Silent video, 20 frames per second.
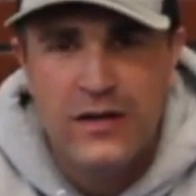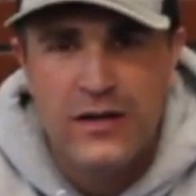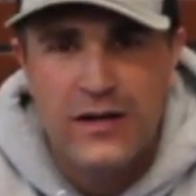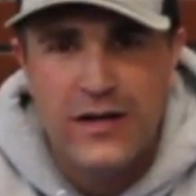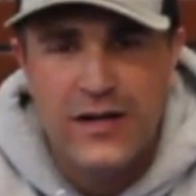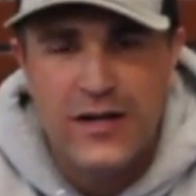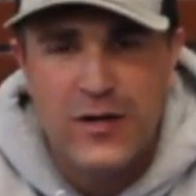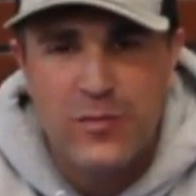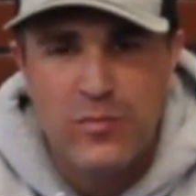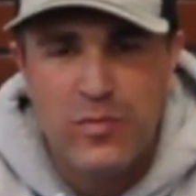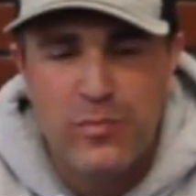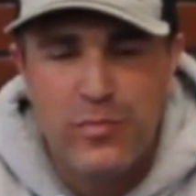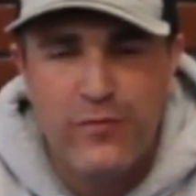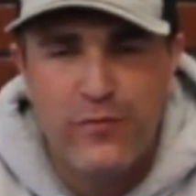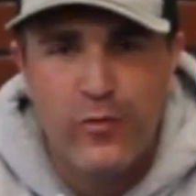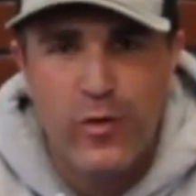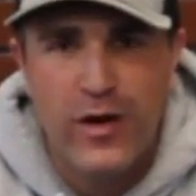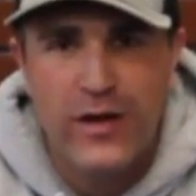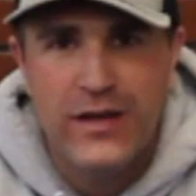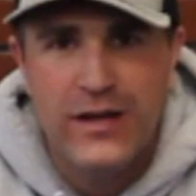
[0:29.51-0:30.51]
But
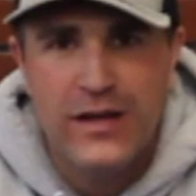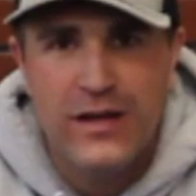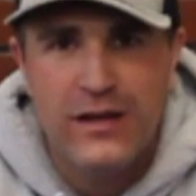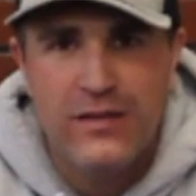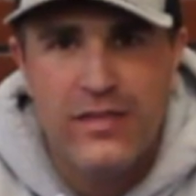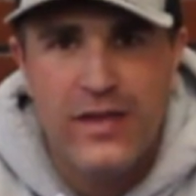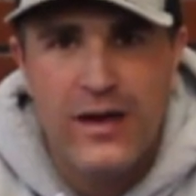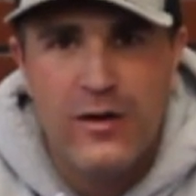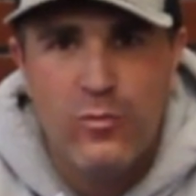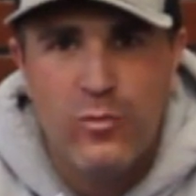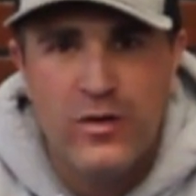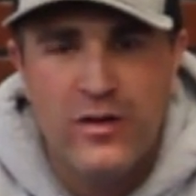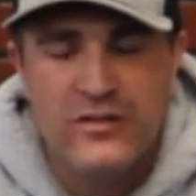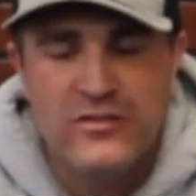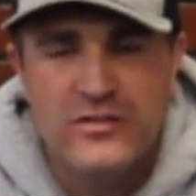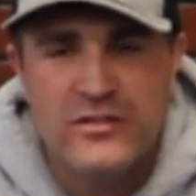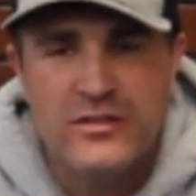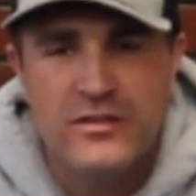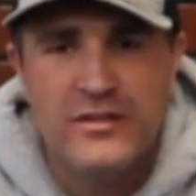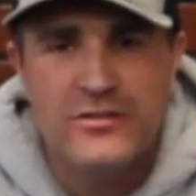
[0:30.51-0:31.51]
before I get into that, I want
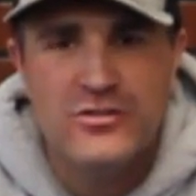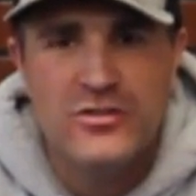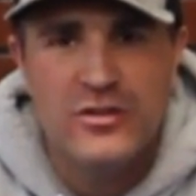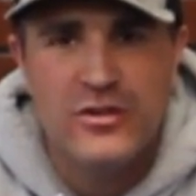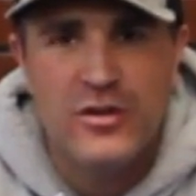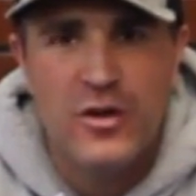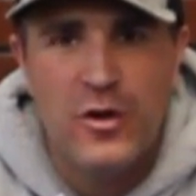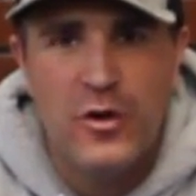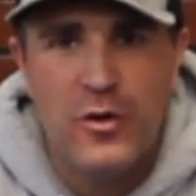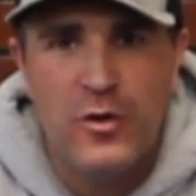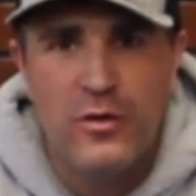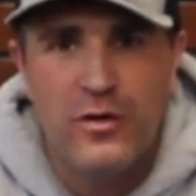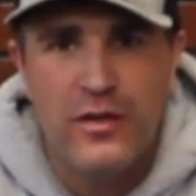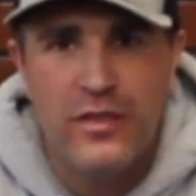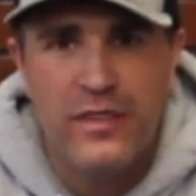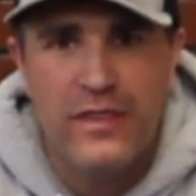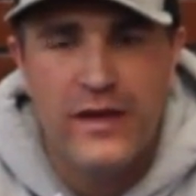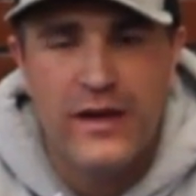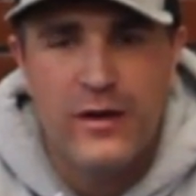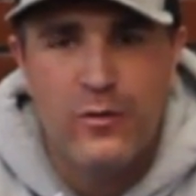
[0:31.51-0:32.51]
to just let you know
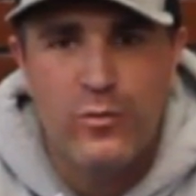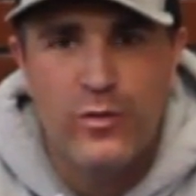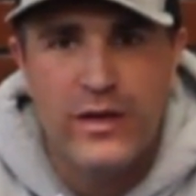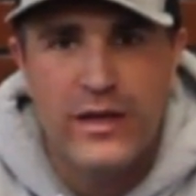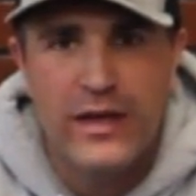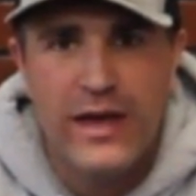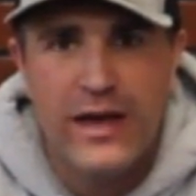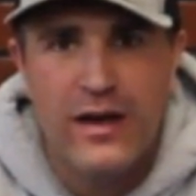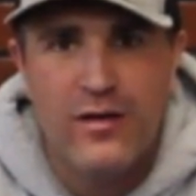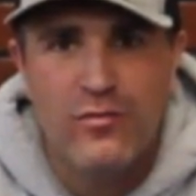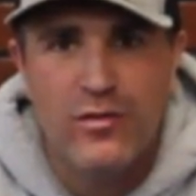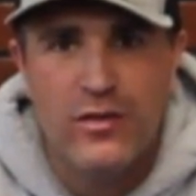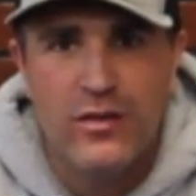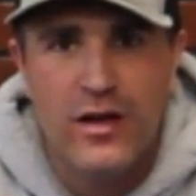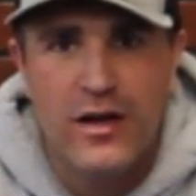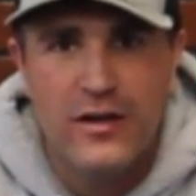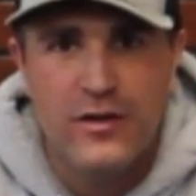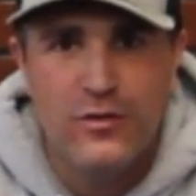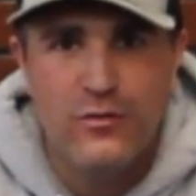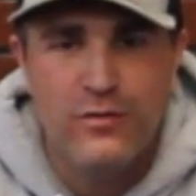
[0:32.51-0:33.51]
that we have a
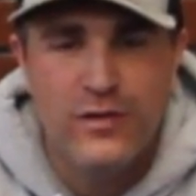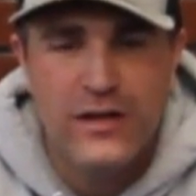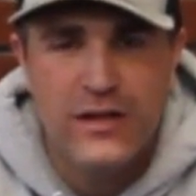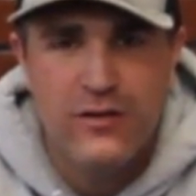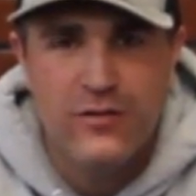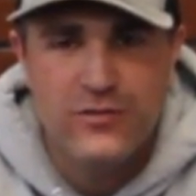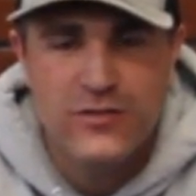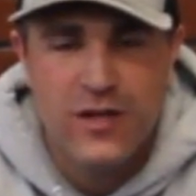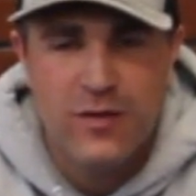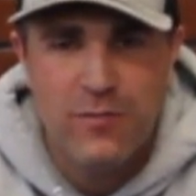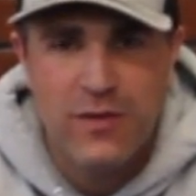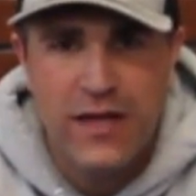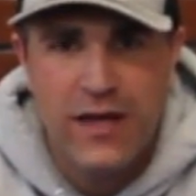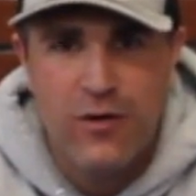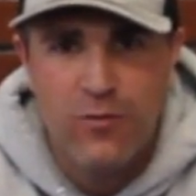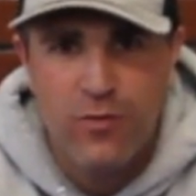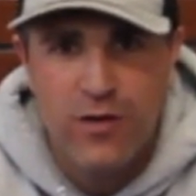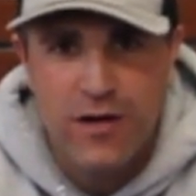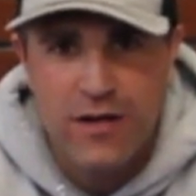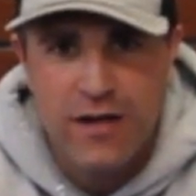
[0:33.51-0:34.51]
lot of new videos coming
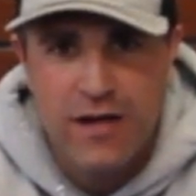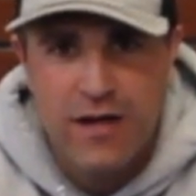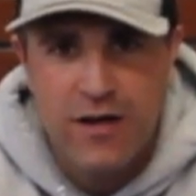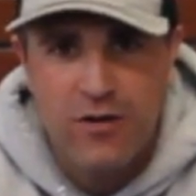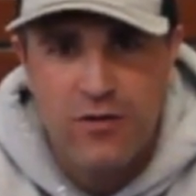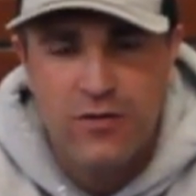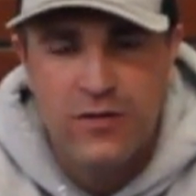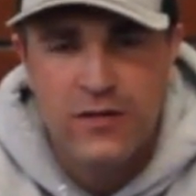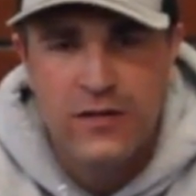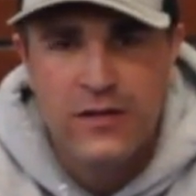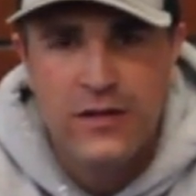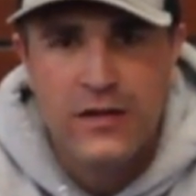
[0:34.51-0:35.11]
out right now.